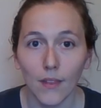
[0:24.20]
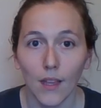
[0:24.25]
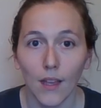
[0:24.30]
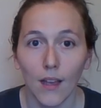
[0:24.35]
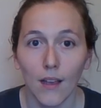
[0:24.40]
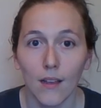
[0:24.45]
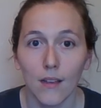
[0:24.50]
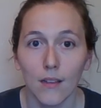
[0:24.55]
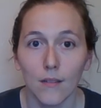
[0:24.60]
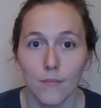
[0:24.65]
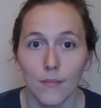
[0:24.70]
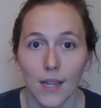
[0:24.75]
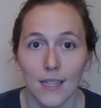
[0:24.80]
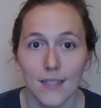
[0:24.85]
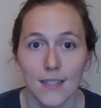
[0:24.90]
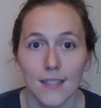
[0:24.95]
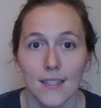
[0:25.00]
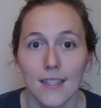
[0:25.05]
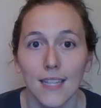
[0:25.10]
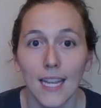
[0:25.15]

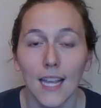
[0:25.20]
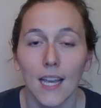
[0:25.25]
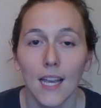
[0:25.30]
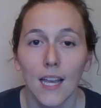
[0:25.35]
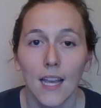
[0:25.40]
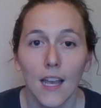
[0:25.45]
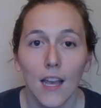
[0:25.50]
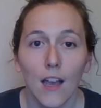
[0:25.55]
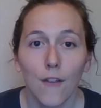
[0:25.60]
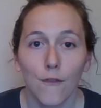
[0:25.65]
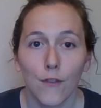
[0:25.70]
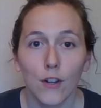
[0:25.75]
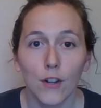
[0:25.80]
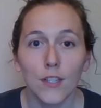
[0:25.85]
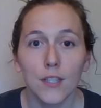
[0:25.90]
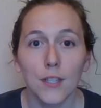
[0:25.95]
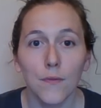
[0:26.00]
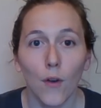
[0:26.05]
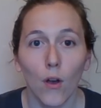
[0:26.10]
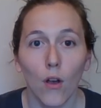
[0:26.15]
Let's see.
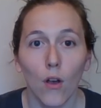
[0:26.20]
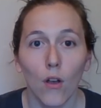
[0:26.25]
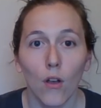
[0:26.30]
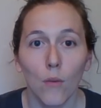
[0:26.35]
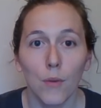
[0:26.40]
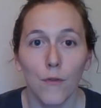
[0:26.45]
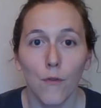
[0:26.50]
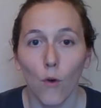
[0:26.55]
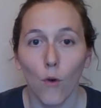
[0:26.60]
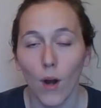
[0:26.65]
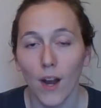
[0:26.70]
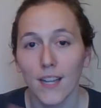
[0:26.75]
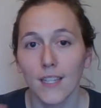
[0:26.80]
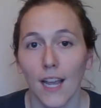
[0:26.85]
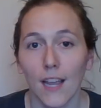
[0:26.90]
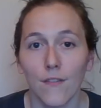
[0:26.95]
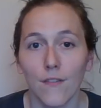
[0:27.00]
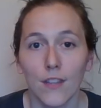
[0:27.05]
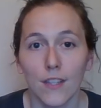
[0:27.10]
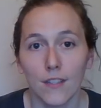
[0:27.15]
First of all, before I
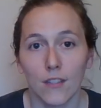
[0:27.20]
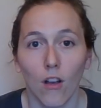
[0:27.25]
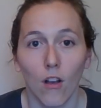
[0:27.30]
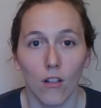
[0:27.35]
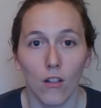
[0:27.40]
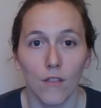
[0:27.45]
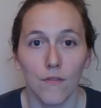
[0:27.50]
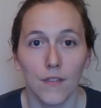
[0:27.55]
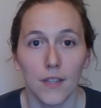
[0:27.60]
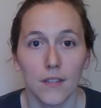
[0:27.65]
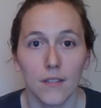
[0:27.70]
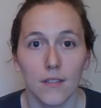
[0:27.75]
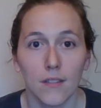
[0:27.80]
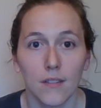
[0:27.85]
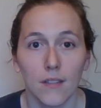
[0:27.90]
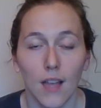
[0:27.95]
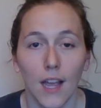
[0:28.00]
dive into all of this,